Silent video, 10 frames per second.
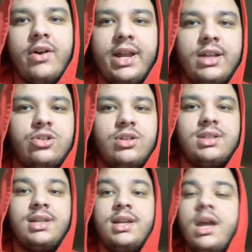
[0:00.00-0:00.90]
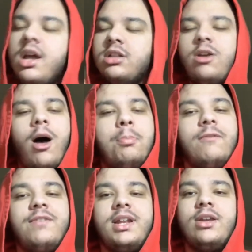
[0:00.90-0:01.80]
interesting type
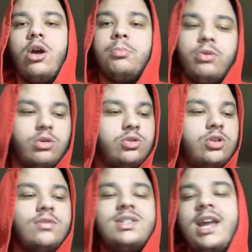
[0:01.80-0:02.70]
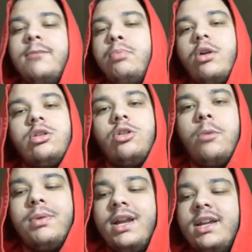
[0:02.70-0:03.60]
of video because you've seen both
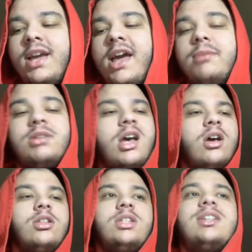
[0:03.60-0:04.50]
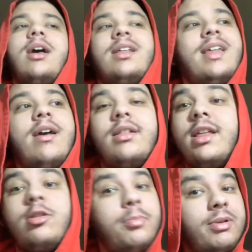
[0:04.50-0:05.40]
Europa League games.
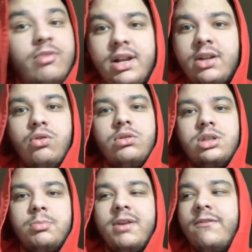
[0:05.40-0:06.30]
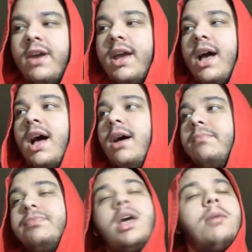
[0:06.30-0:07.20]
They've been really good, to be fair.
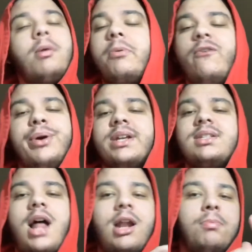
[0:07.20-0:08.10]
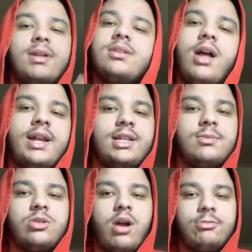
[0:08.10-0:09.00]
But before we get started, please like and
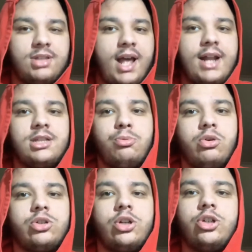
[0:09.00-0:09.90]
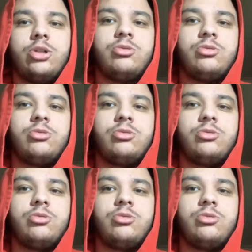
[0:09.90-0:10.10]
subscribe to the Aidan Sports Show YouTube